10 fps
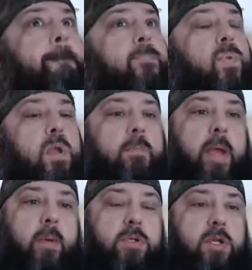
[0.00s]

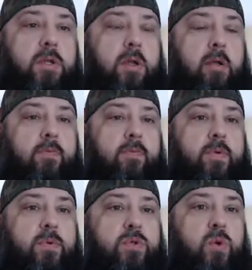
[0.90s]
was it? I don't know if it was the
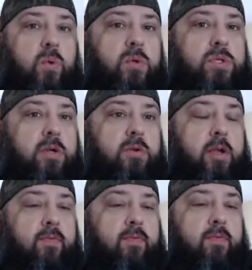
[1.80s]
World Series or definitely
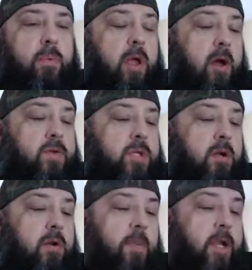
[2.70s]
the playoffs there. I
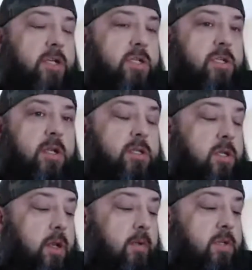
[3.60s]
mean, he just didn't
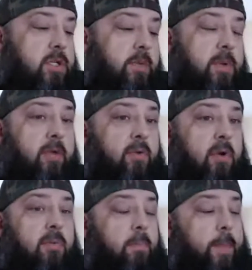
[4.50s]
seem to ever
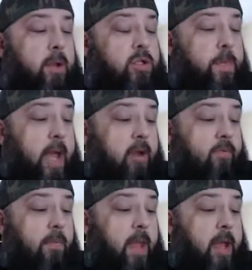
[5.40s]
bounce back from
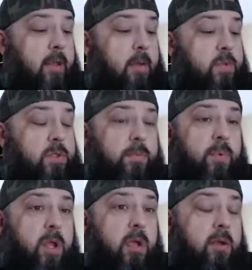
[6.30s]
that. That was a
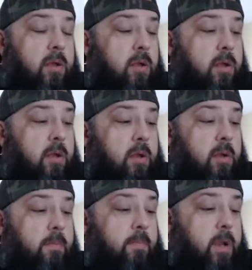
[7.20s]
pretty
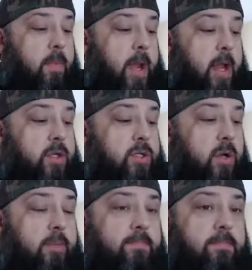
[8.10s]
bad injury.
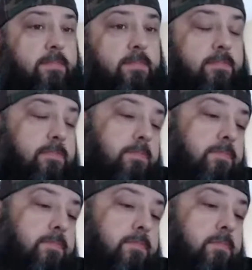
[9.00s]

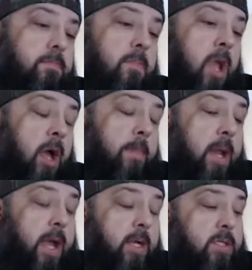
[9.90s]

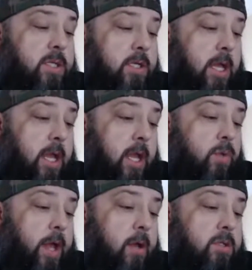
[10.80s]
Next is a
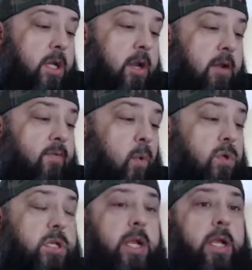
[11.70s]

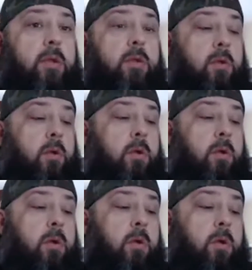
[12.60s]
2014
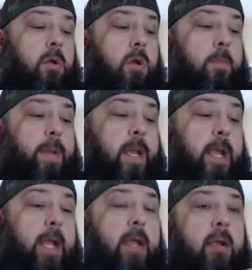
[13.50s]

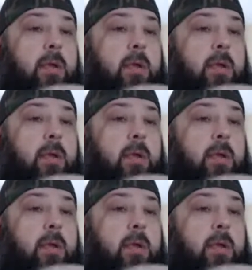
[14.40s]
Panini